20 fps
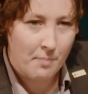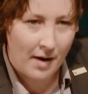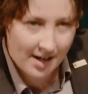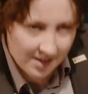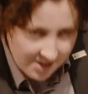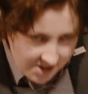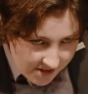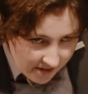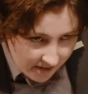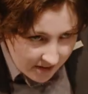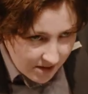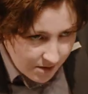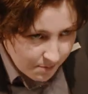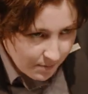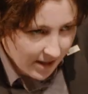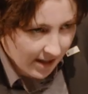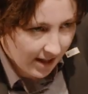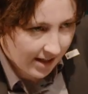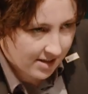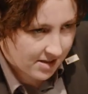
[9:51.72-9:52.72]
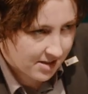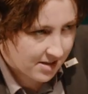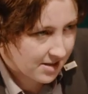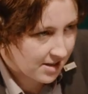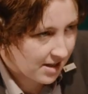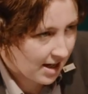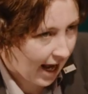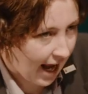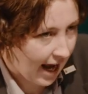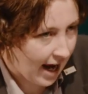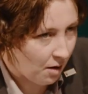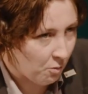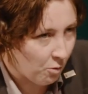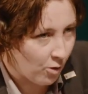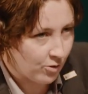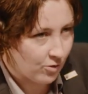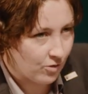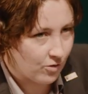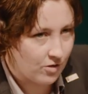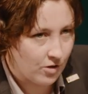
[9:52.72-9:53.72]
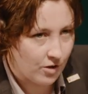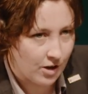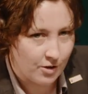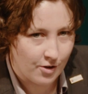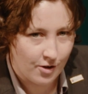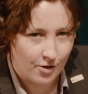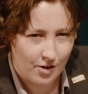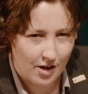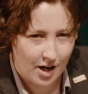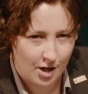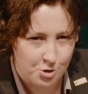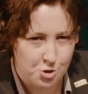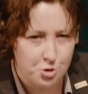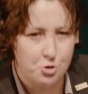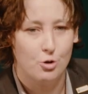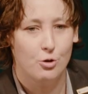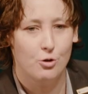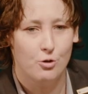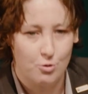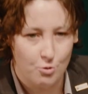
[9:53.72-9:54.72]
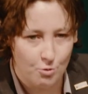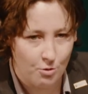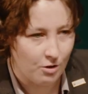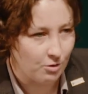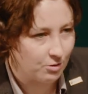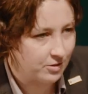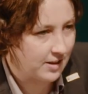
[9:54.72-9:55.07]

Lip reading: personal experience, I want to assure you all